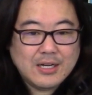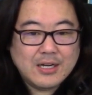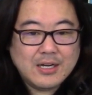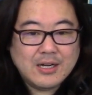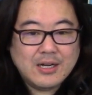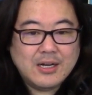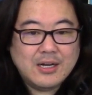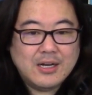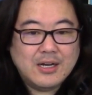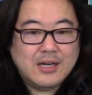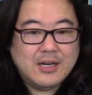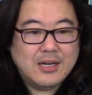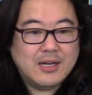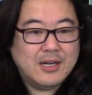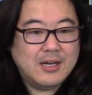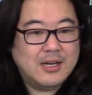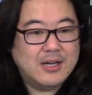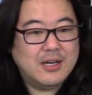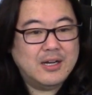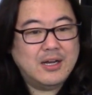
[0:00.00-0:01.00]

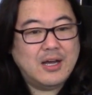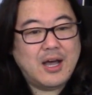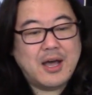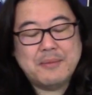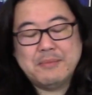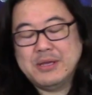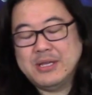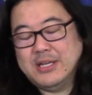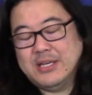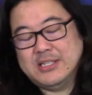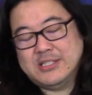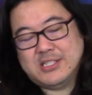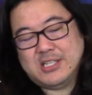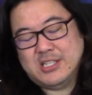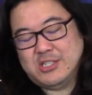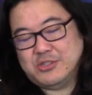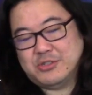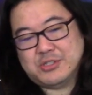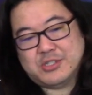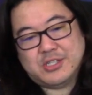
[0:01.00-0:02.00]
Uh, I mean, it's
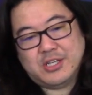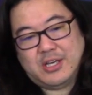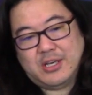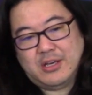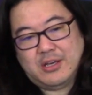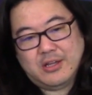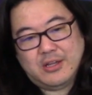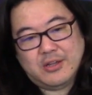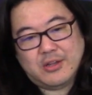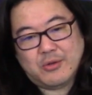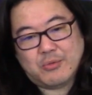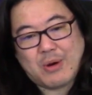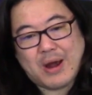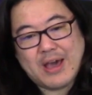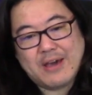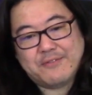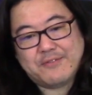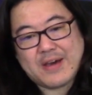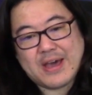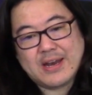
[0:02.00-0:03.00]
interesting. The
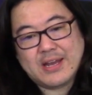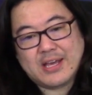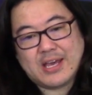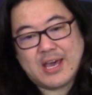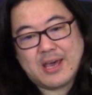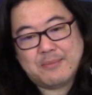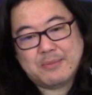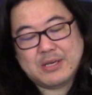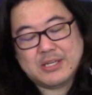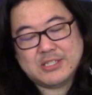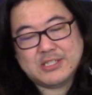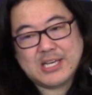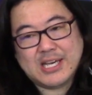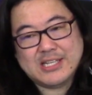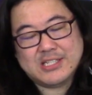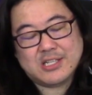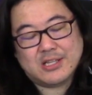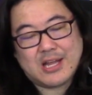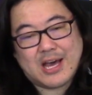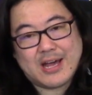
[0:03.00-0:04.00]
Riot Fighting game can
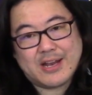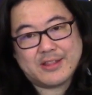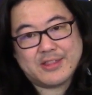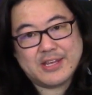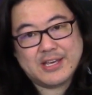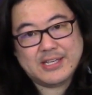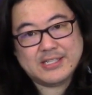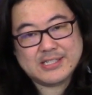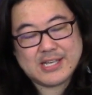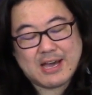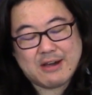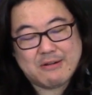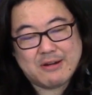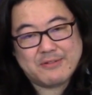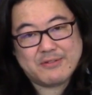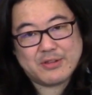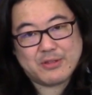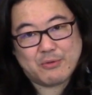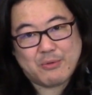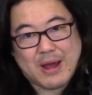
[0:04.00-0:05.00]
change a lot of things.
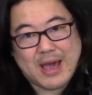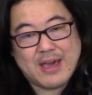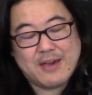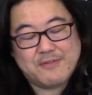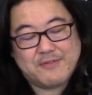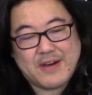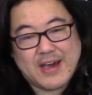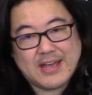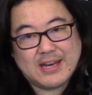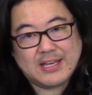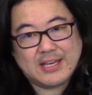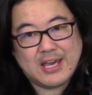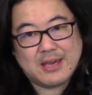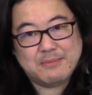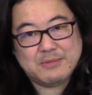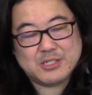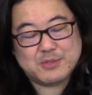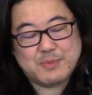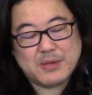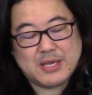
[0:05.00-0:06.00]
However, the Riot Fighting
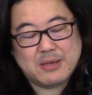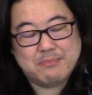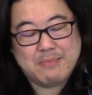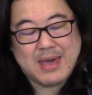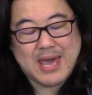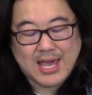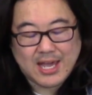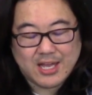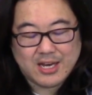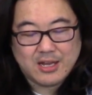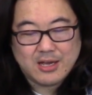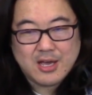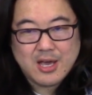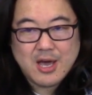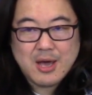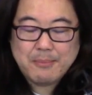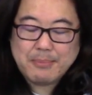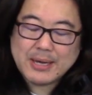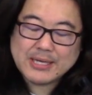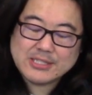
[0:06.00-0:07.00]
game is being made
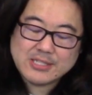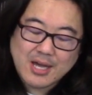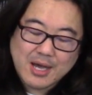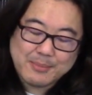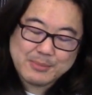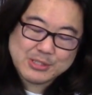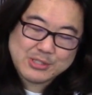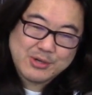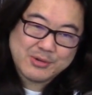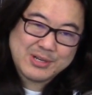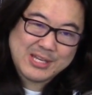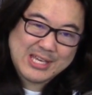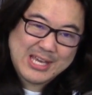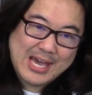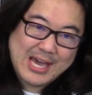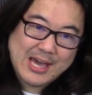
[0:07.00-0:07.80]
by Tom and Tony